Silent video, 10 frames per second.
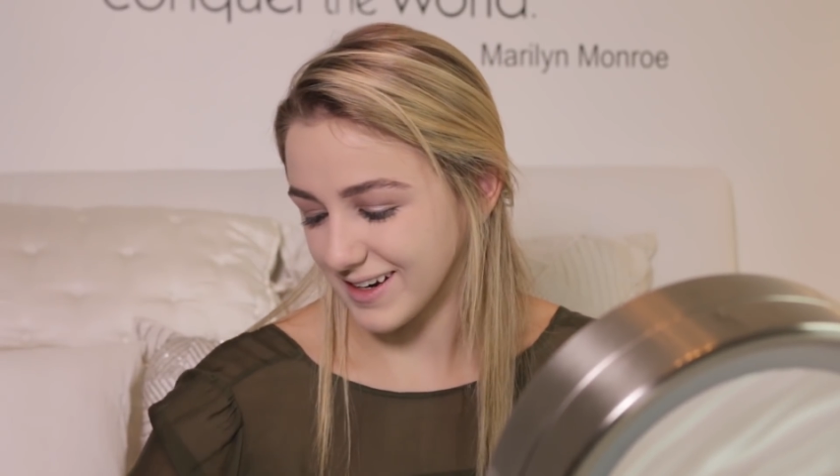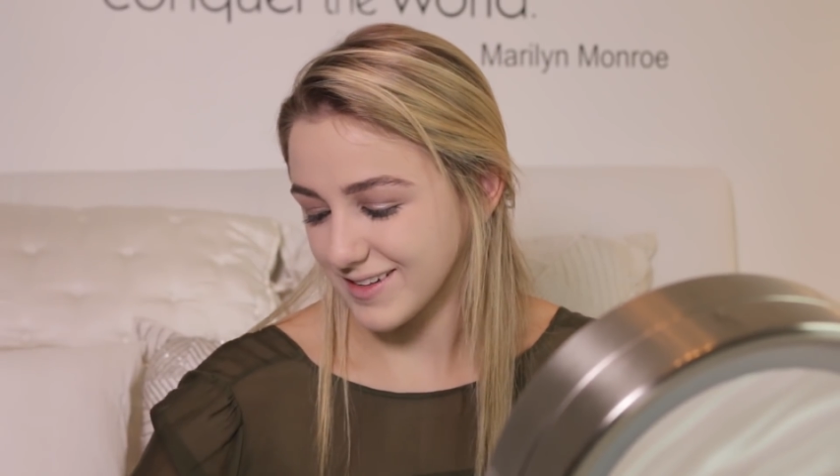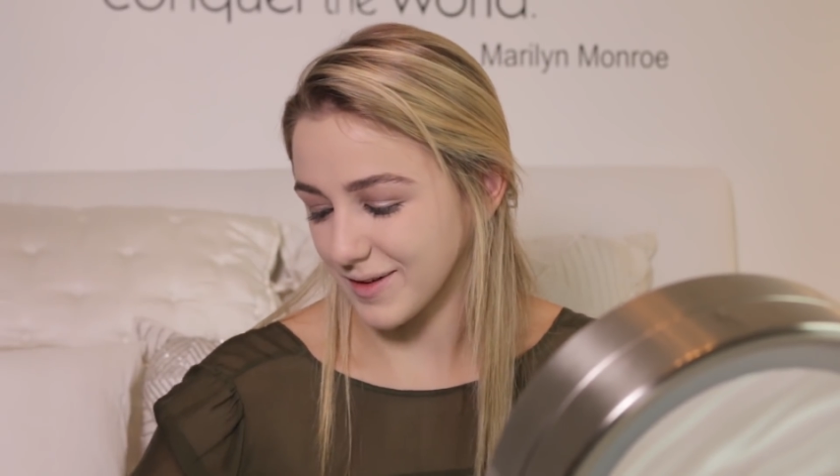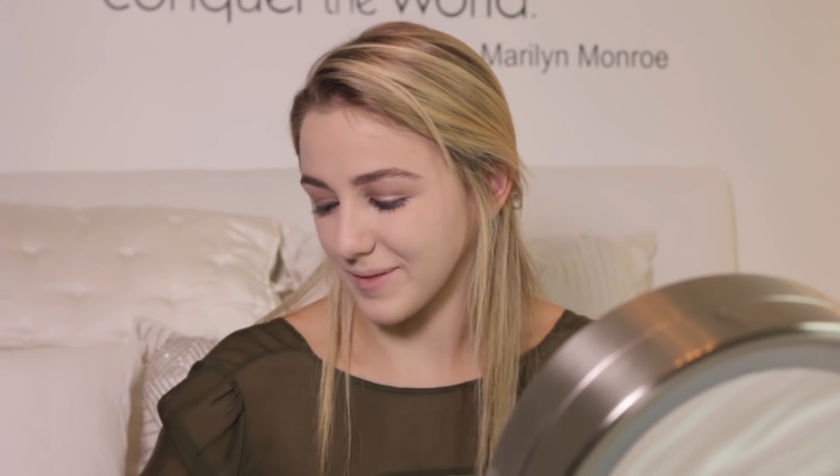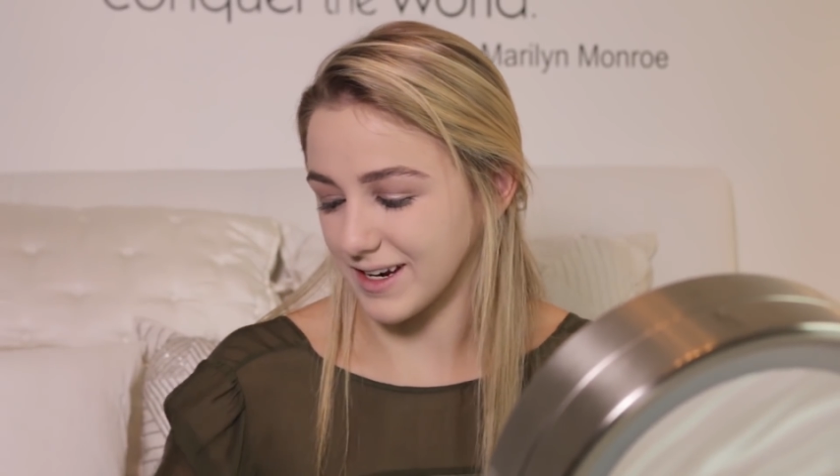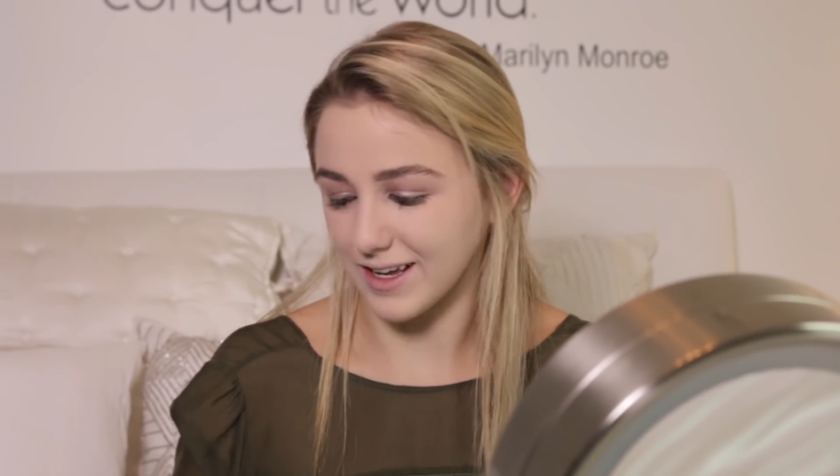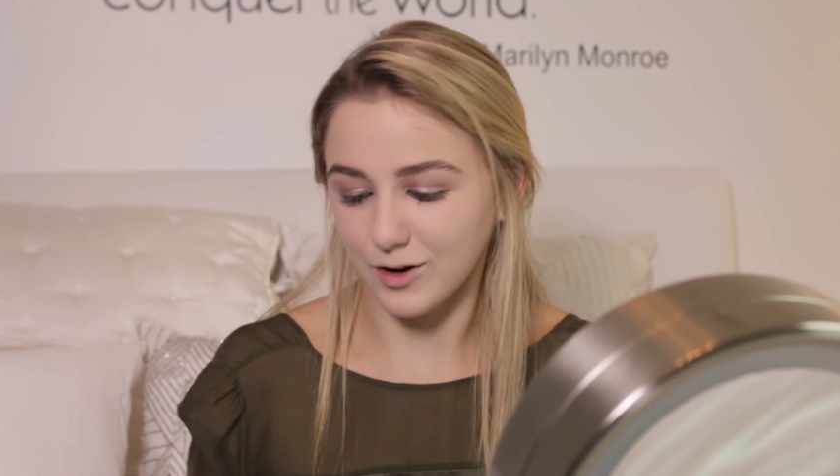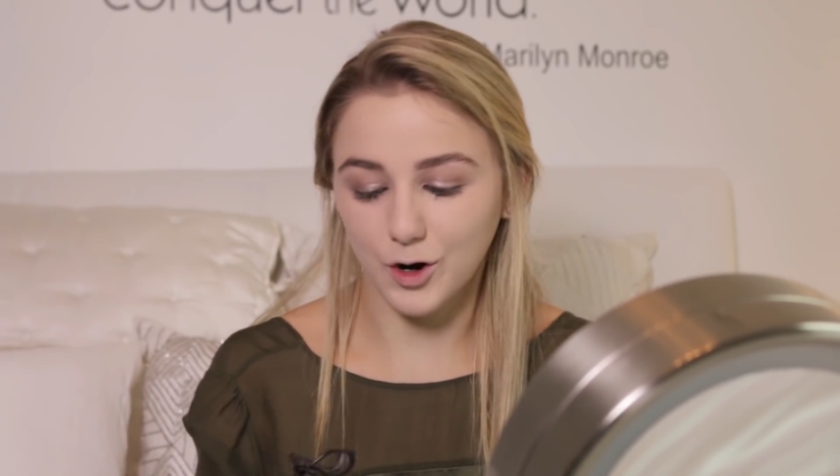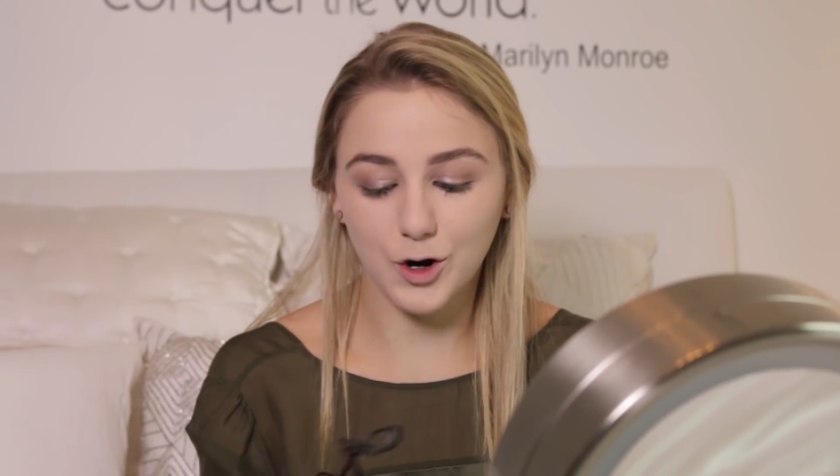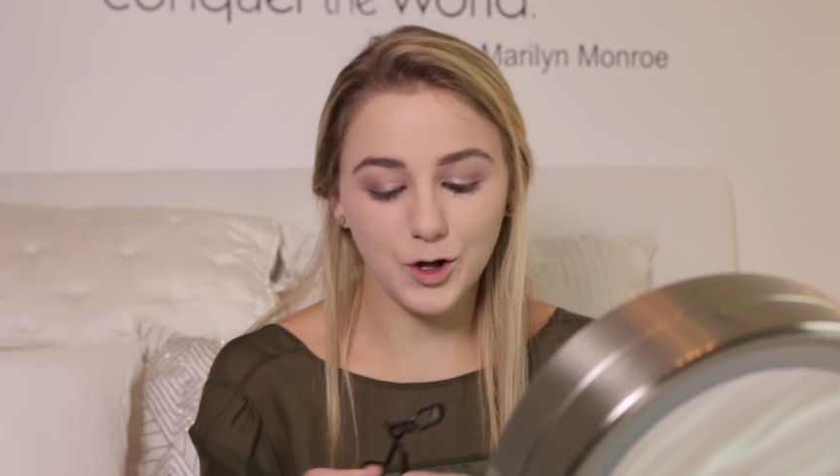So I'm gonna
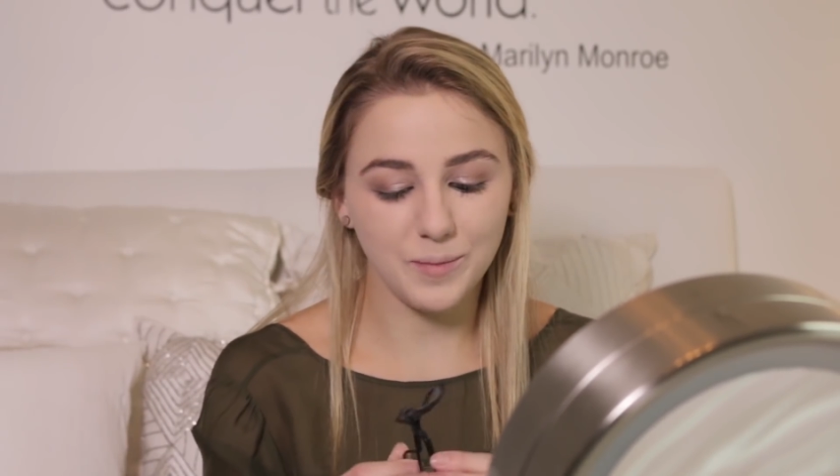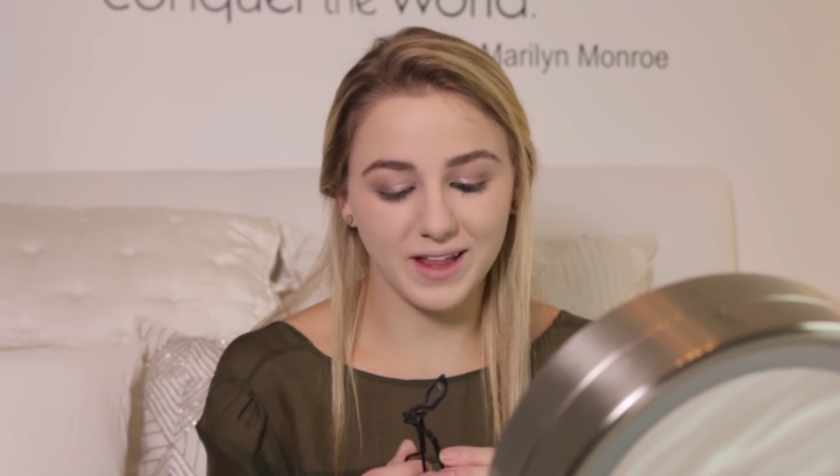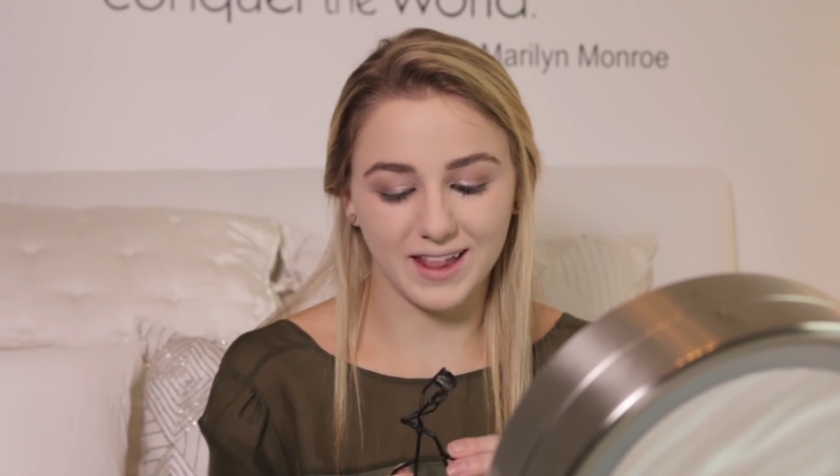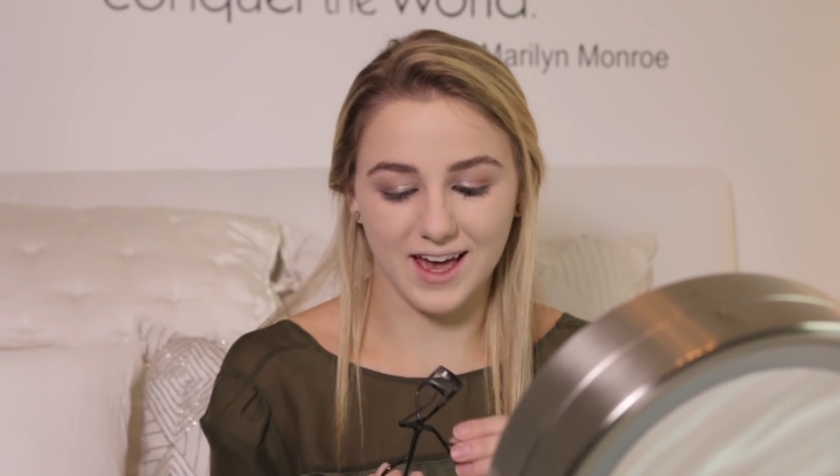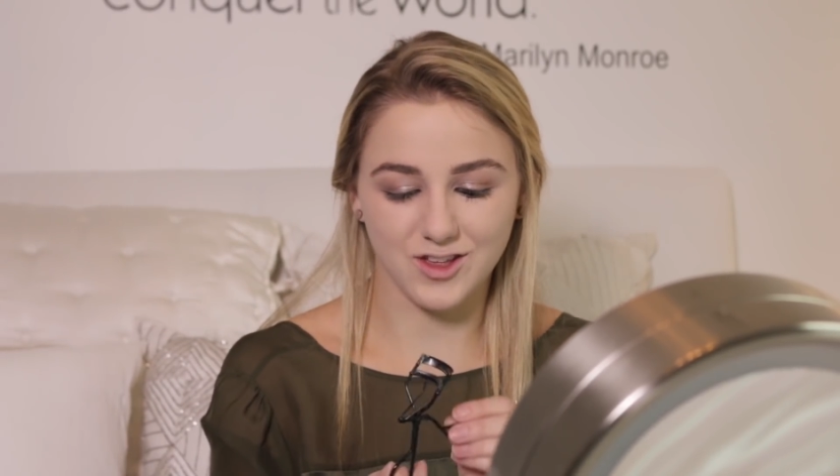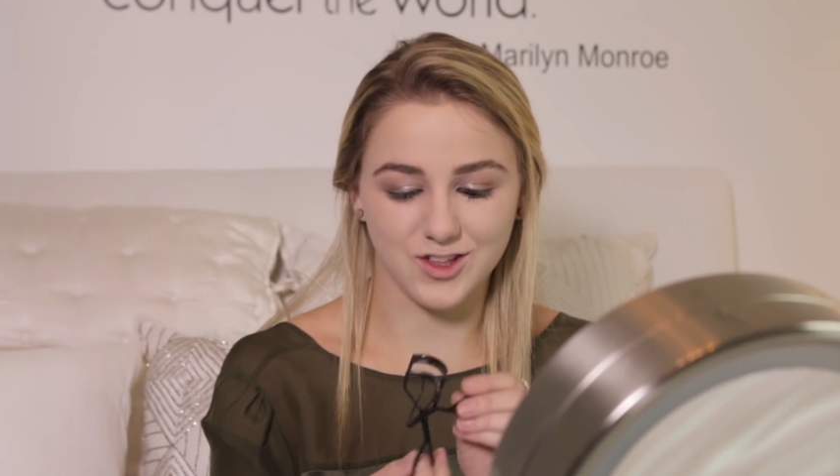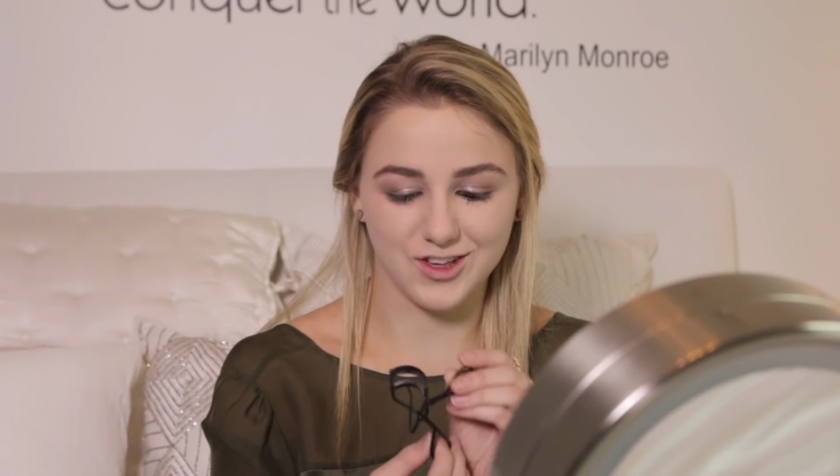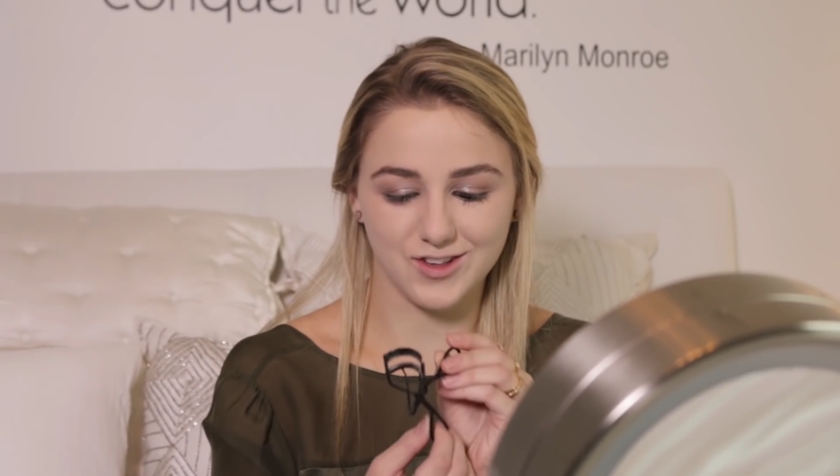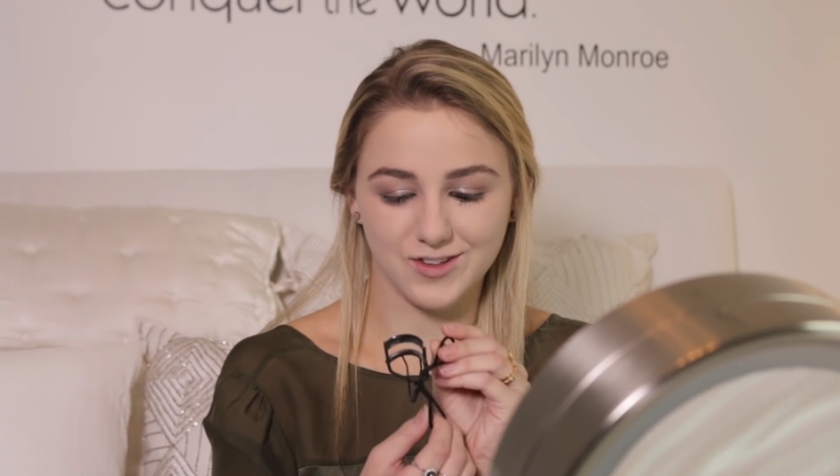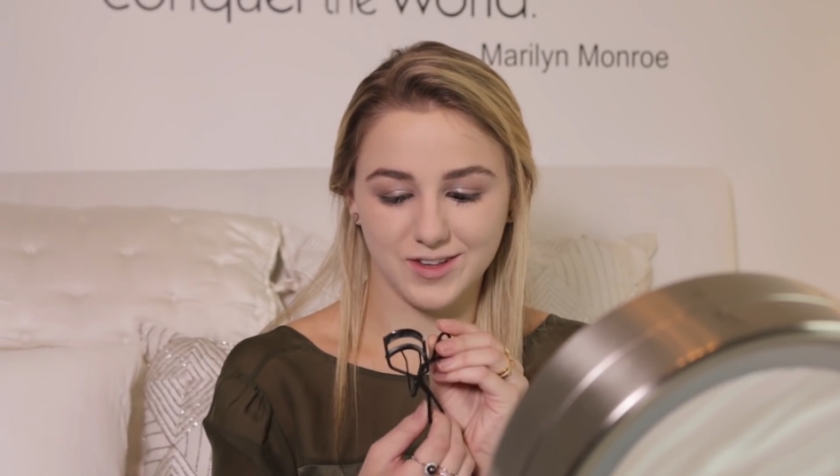curl my
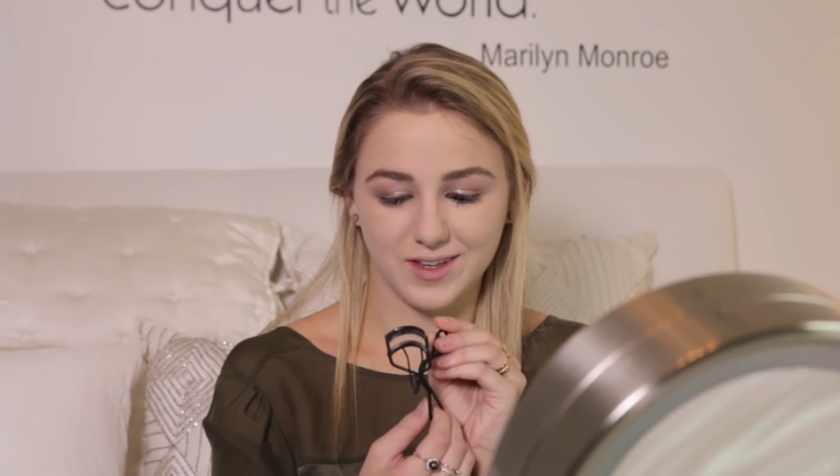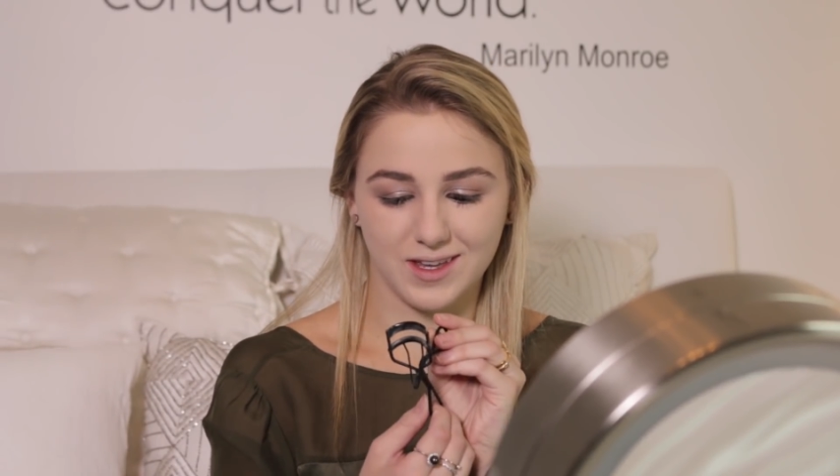lashes.